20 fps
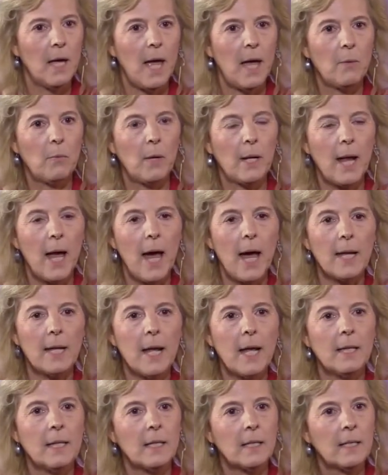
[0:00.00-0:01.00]
and went on.
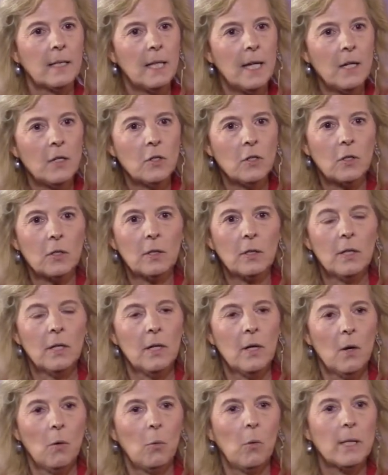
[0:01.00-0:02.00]
And the teacher
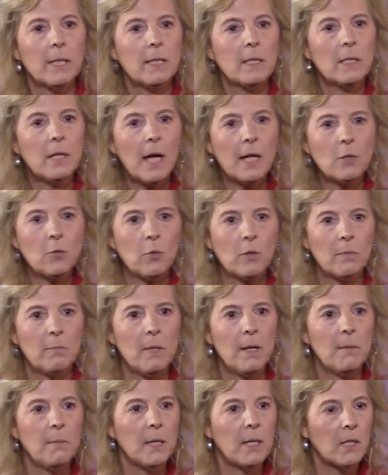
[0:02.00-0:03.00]
was in touch with
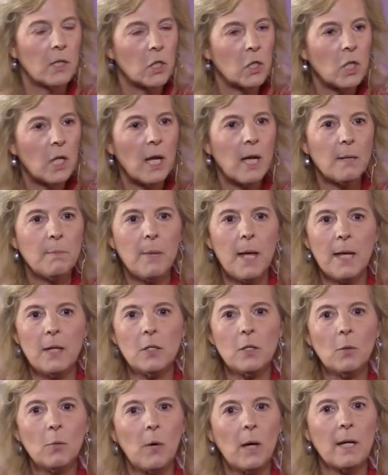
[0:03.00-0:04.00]
me because she had been
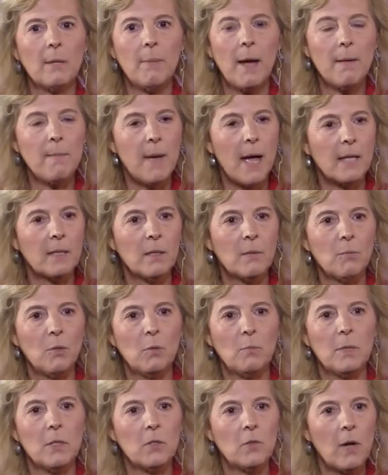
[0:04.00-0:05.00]
to one of my math and
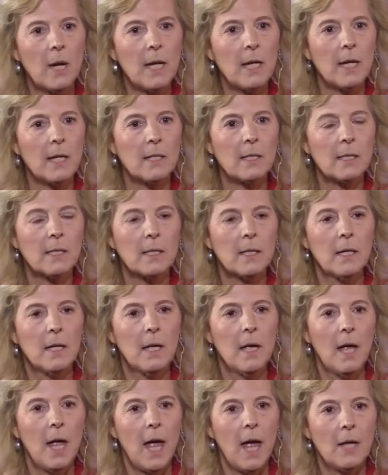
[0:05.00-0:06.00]
movement trainings,
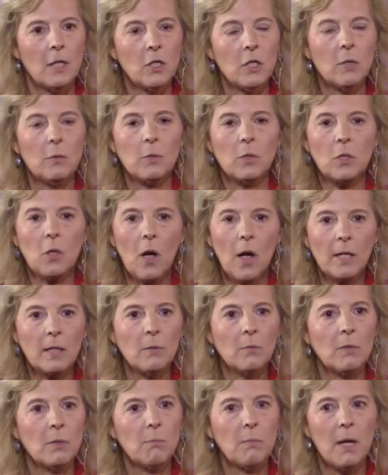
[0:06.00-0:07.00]
and she was
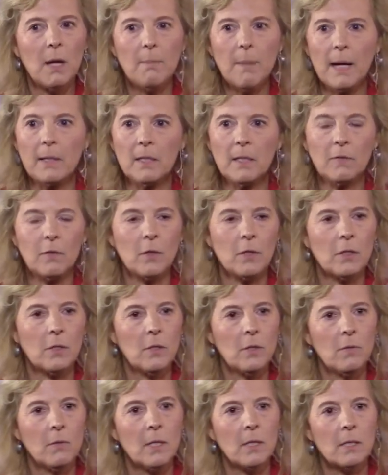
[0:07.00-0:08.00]
talking with me about different
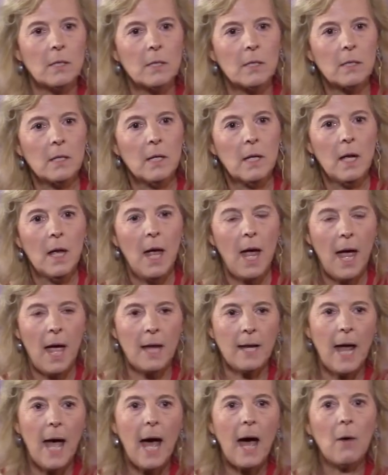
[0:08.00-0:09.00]
students
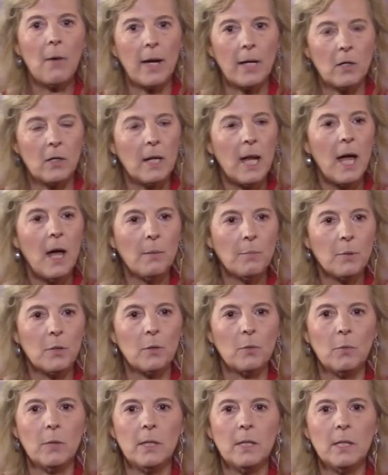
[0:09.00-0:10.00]
and how I could help
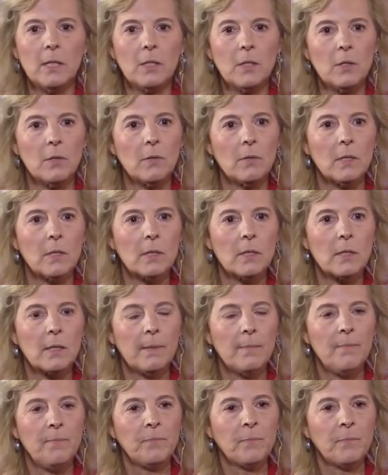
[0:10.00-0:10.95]
her with these students.